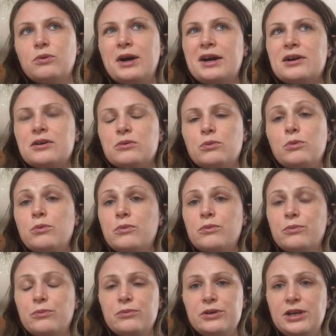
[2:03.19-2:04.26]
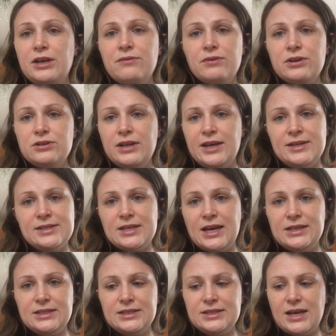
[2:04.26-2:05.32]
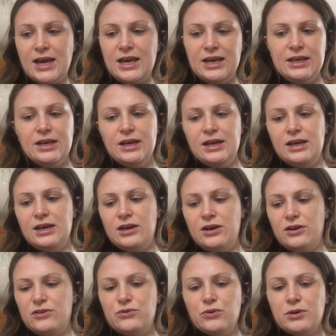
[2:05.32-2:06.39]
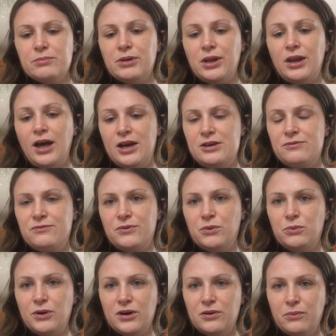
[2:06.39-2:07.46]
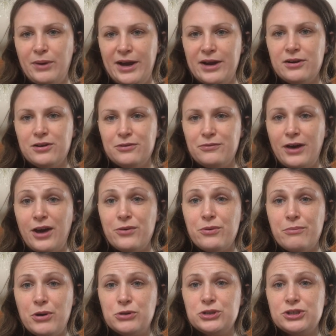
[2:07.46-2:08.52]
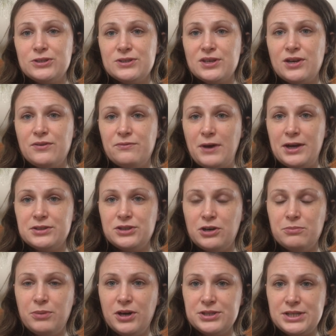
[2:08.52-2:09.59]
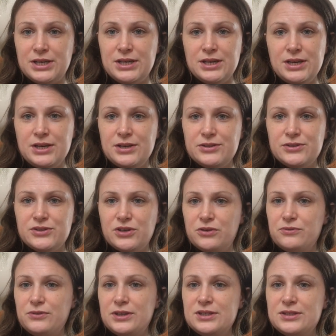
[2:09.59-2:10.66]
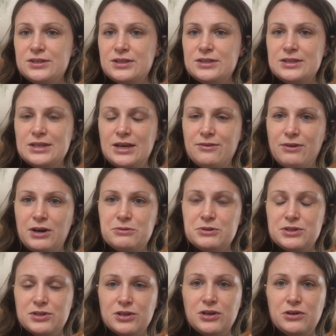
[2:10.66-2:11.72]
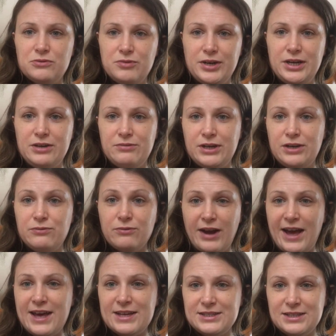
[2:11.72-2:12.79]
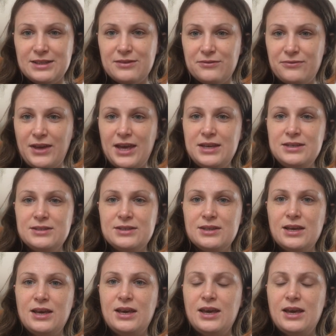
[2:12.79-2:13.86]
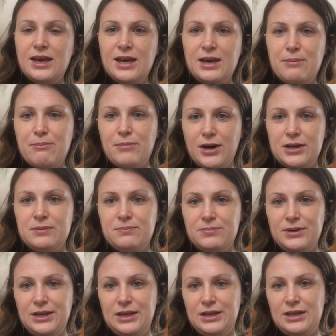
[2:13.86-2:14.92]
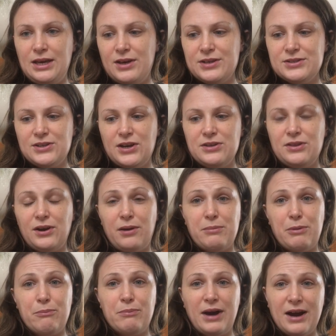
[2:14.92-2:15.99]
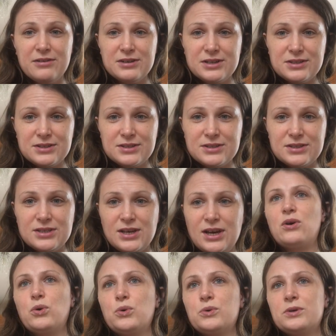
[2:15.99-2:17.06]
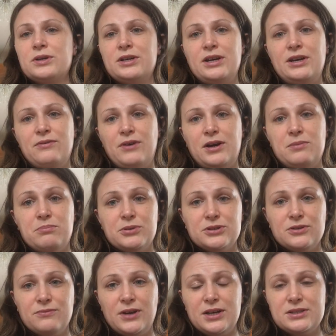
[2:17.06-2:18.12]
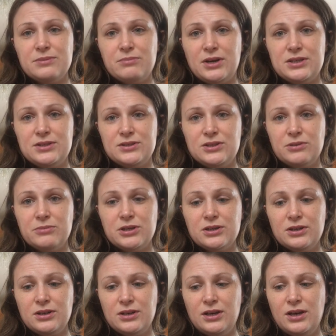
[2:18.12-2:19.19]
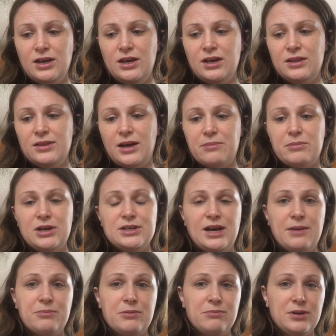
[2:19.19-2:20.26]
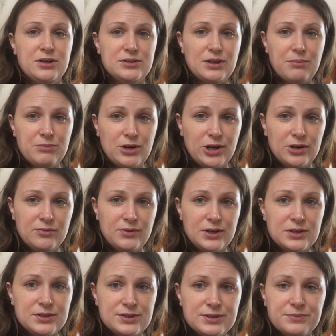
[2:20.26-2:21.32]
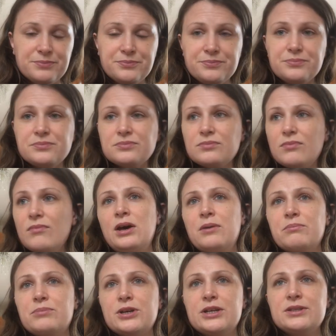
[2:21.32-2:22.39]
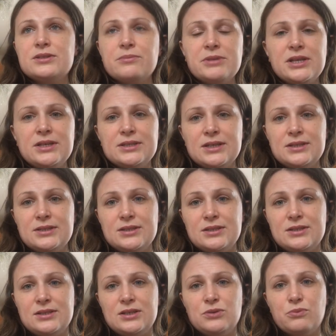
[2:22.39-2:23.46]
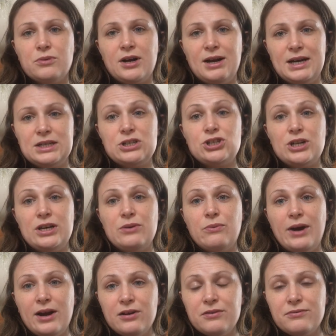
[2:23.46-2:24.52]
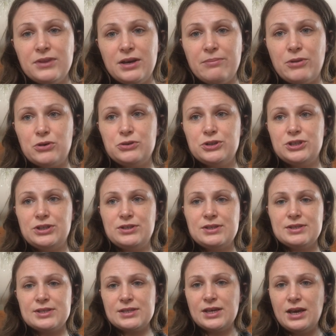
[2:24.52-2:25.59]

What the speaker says: where even in day-to-day normal life, we're aware of how emotions can affect our body. So for instance, if I was to go really, really red in the face, it might be a sign that I'm embarrassed. Or if I had butterflies in my stomach, that might happen because I'm nervous. But in some of these instances, we're actually aware of the emotions,